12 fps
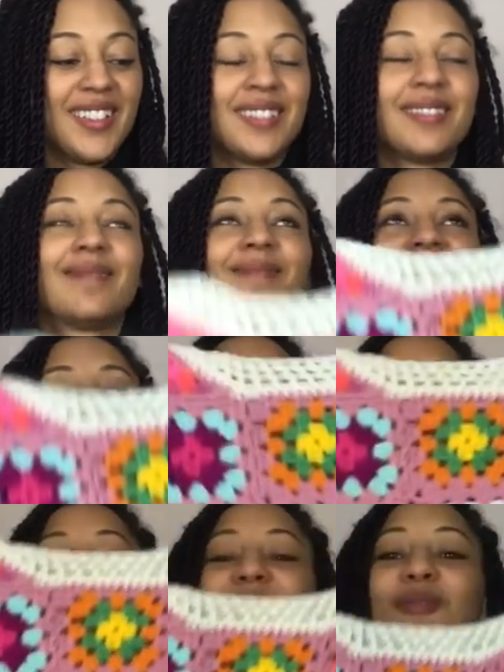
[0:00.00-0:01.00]
Oh,
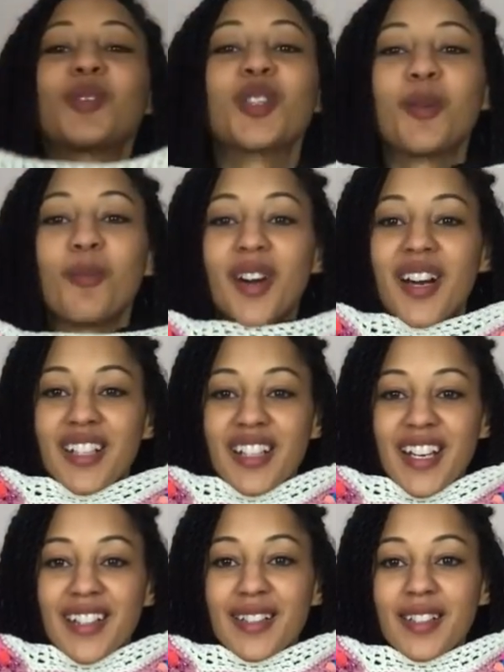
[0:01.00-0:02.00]
so proud of
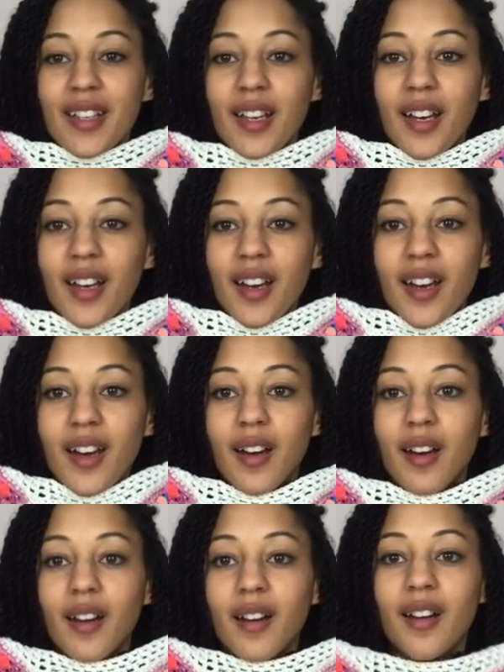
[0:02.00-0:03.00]

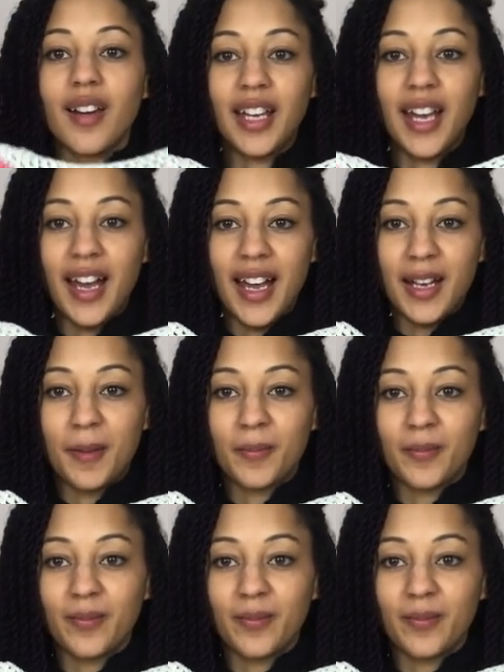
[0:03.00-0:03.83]
this. Okay.